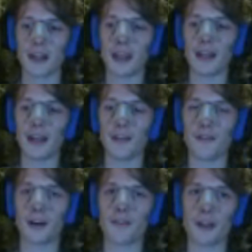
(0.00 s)
little
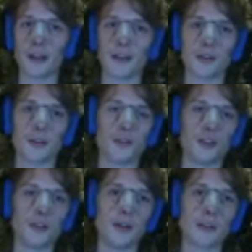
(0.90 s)
fun thing you could
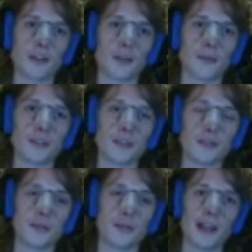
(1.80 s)
do as arms
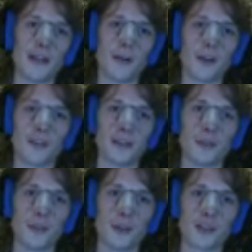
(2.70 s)
if you really want
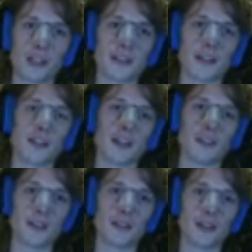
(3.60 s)
to try something
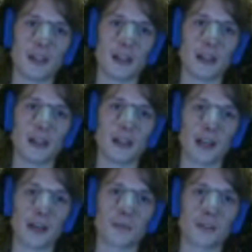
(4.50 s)
different. Like on
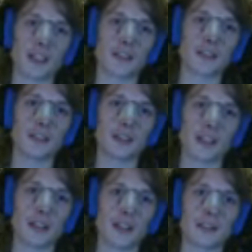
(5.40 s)
protectors,
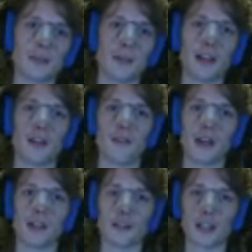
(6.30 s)
that's a really good
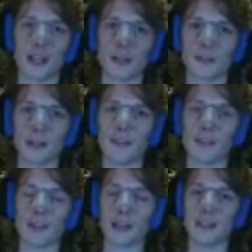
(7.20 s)
fight to try it out. I haven't
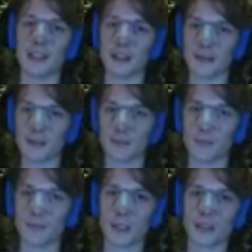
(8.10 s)
done it yet
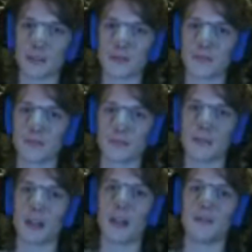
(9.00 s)
because
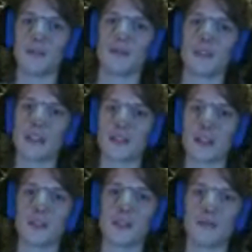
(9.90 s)
I just
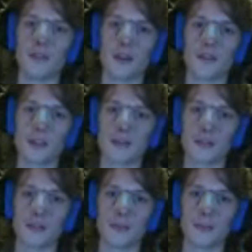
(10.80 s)
thought of it
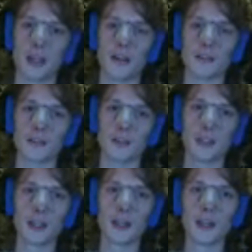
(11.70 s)
or been asked to.
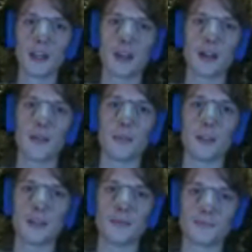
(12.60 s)

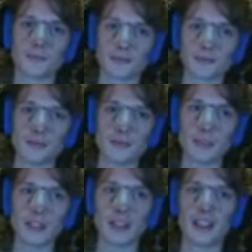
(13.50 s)
But
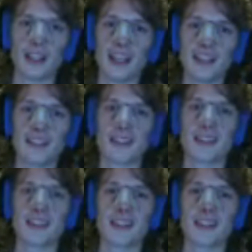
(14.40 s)
it's